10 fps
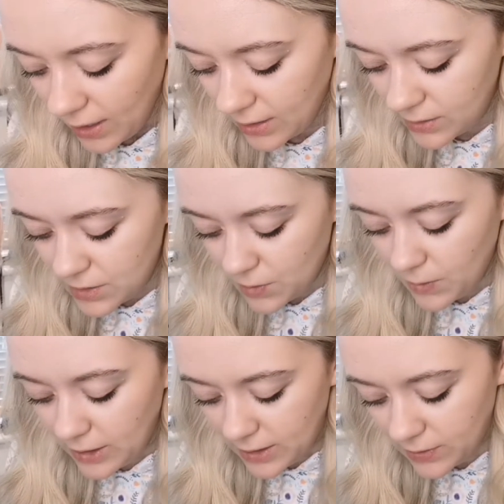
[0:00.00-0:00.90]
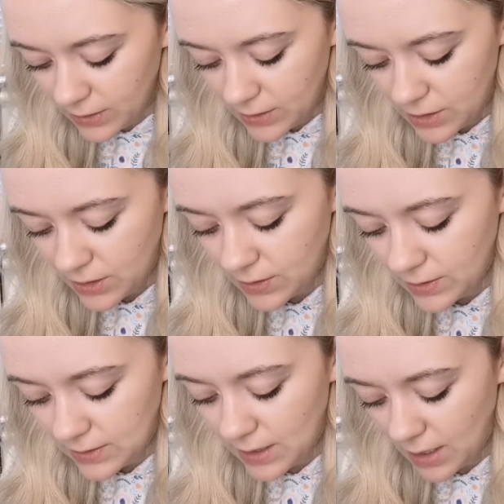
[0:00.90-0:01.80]
And we now need to do
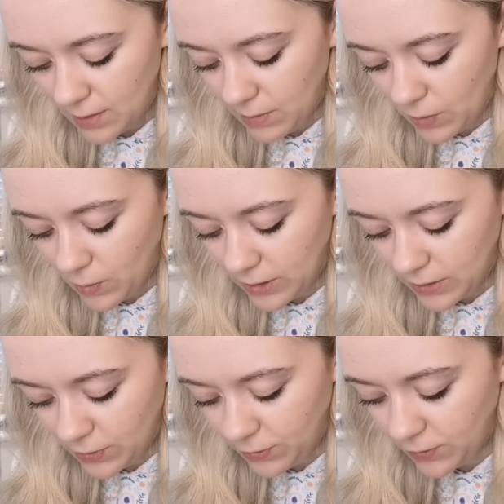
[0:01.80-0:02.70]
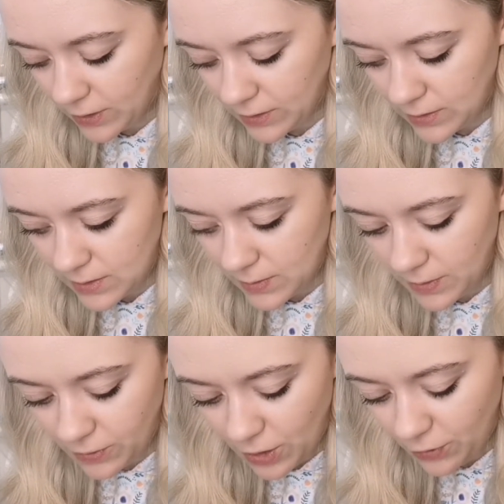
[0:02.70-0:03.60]
the same with the front. So
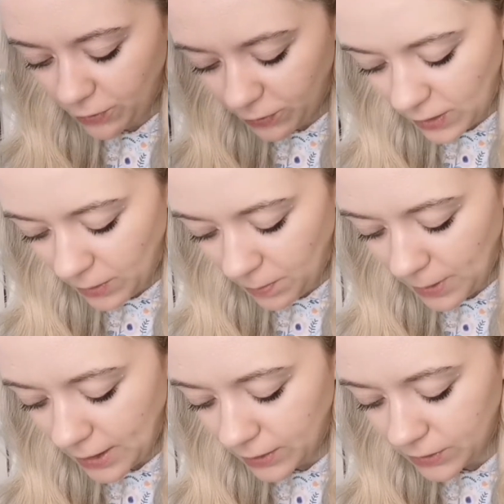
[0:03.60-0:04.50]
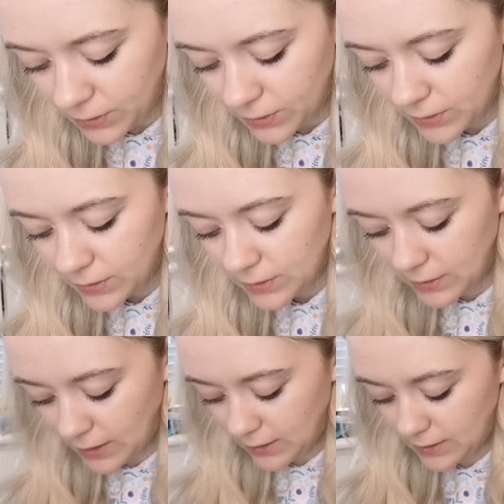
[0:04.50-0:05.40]
we've got a front panel
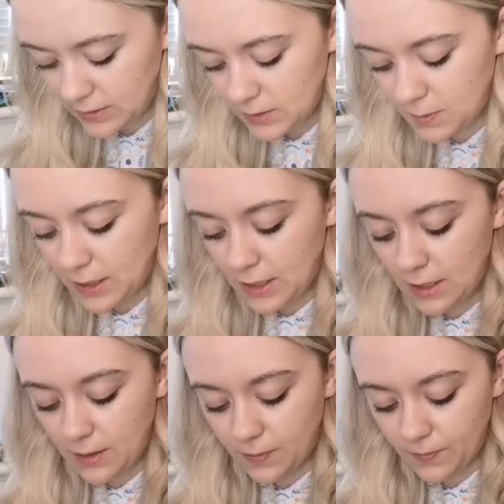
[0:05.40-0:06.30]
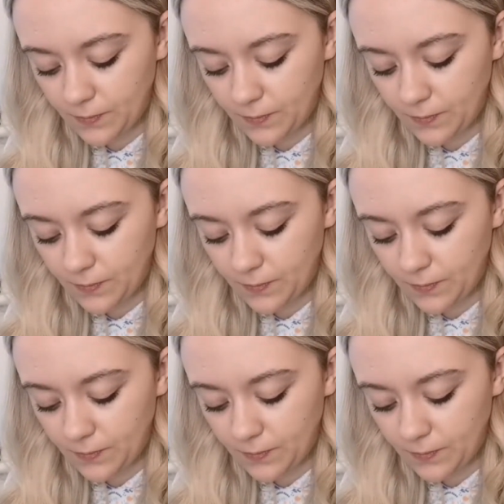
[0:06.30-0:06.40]
that needs to be